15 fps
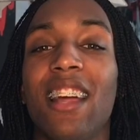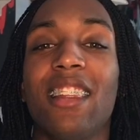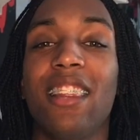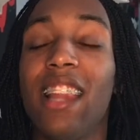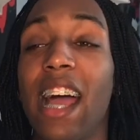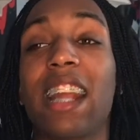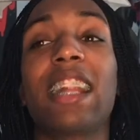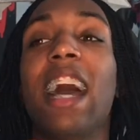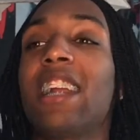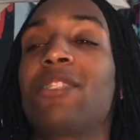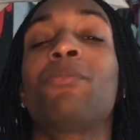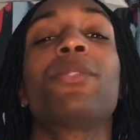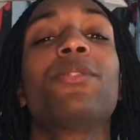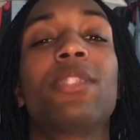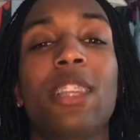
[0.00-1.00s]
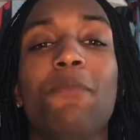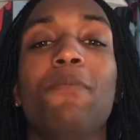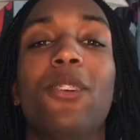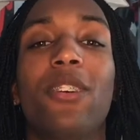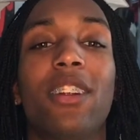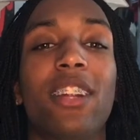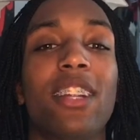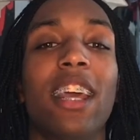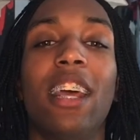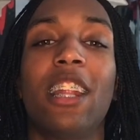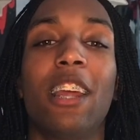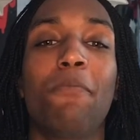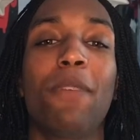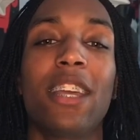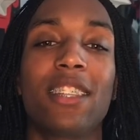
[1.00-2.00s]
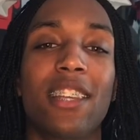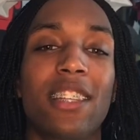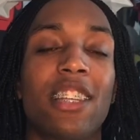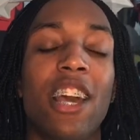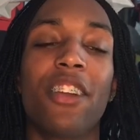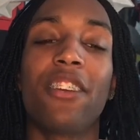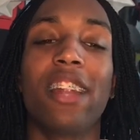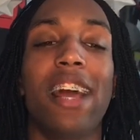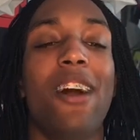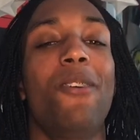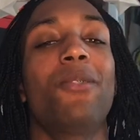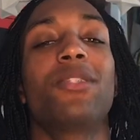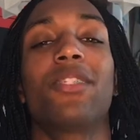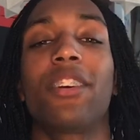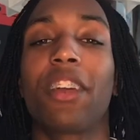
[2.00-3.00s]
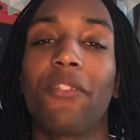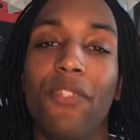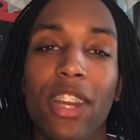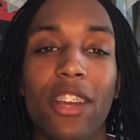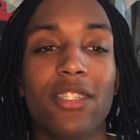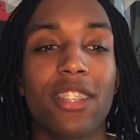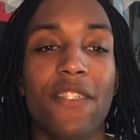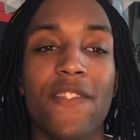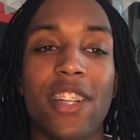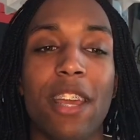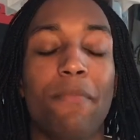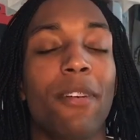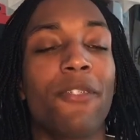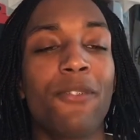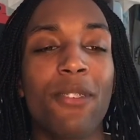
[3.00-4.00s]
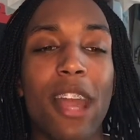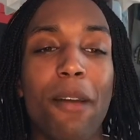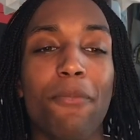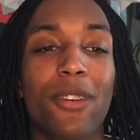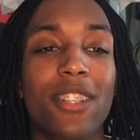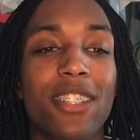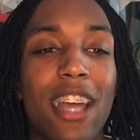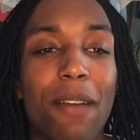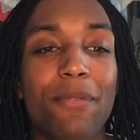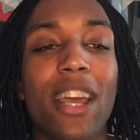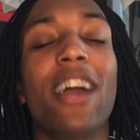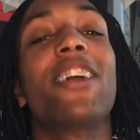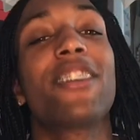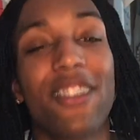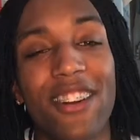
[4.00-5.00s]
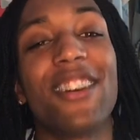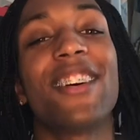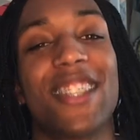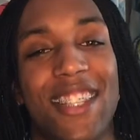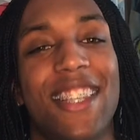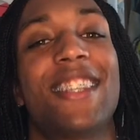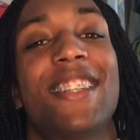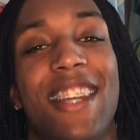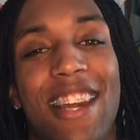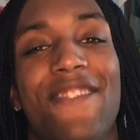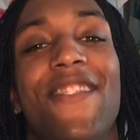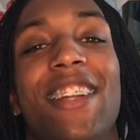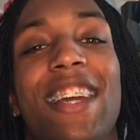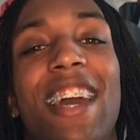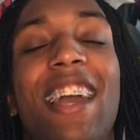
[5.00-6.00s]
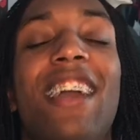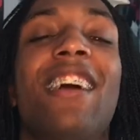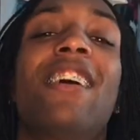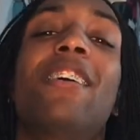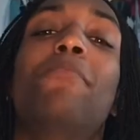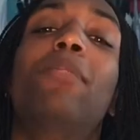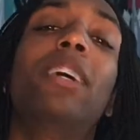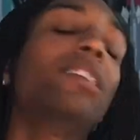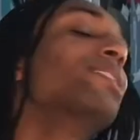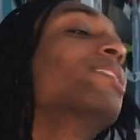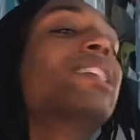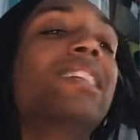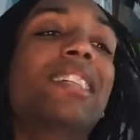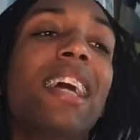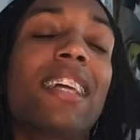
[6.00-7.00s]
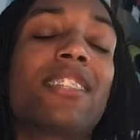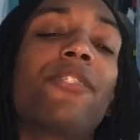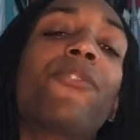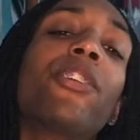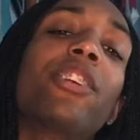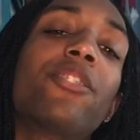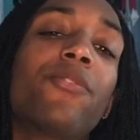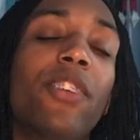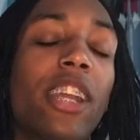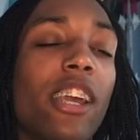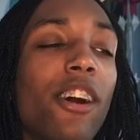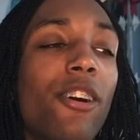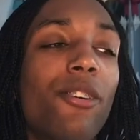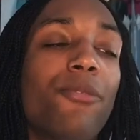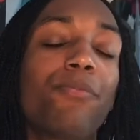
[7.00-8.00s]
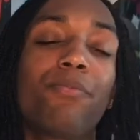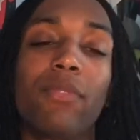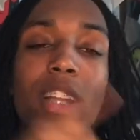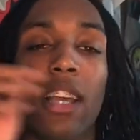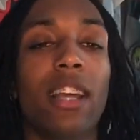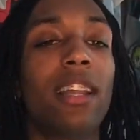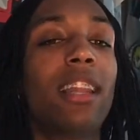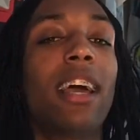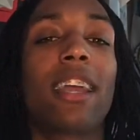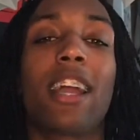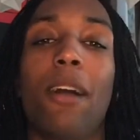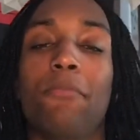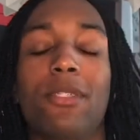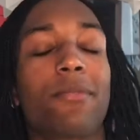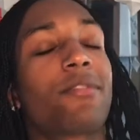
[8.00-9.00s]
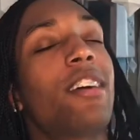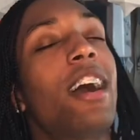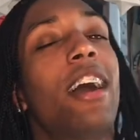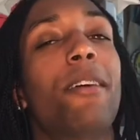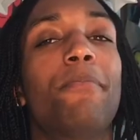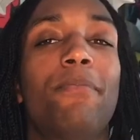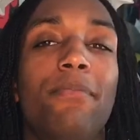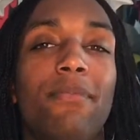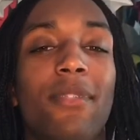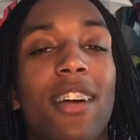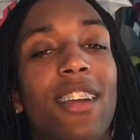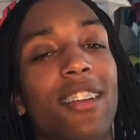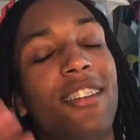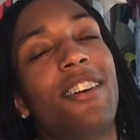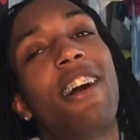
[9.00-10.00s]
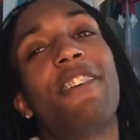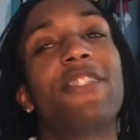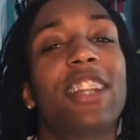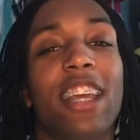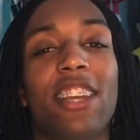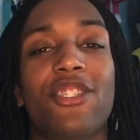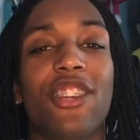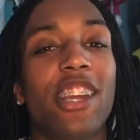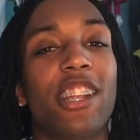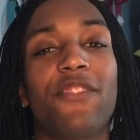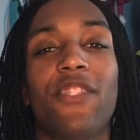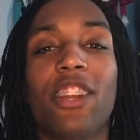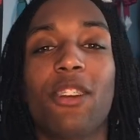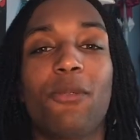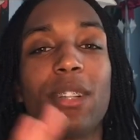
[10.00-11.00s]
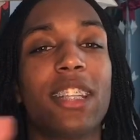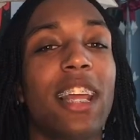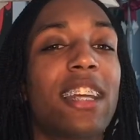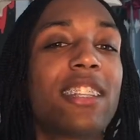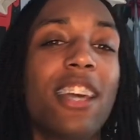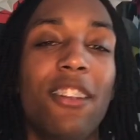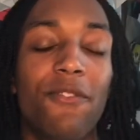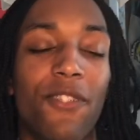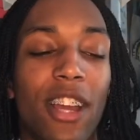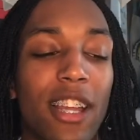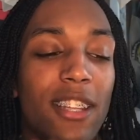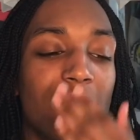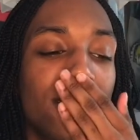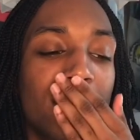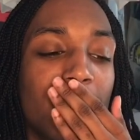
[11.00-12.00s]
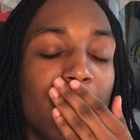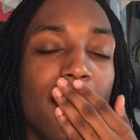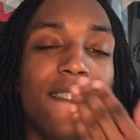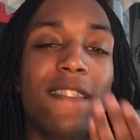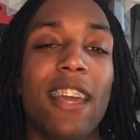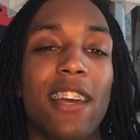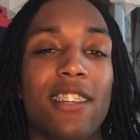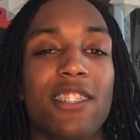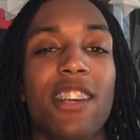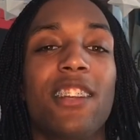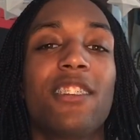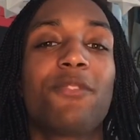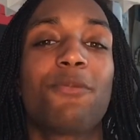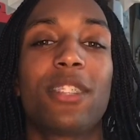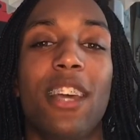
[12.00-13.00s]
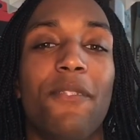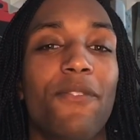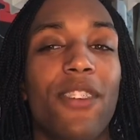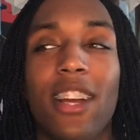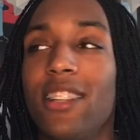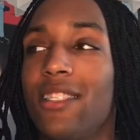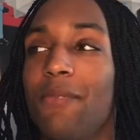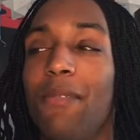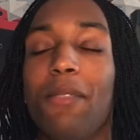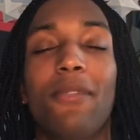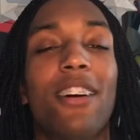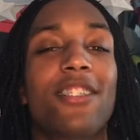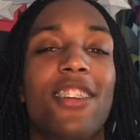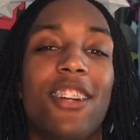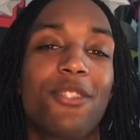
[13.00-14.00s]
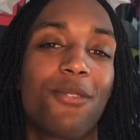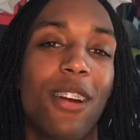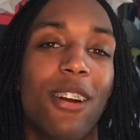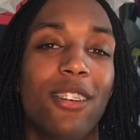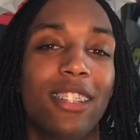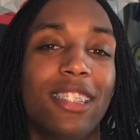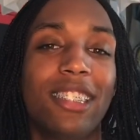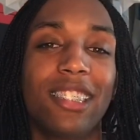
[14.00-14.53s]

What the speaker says: like that's where you see me on a day-to-day basis. You're not always gonna get videos every day, but if you got me on Snapchat, you're gonna see shit every day. But that's it for this video. Like, comment, subscribe, you know, everything. Share this video with like 10 friends. Yeah, share this with 10 friends and maybe I'll shout you out.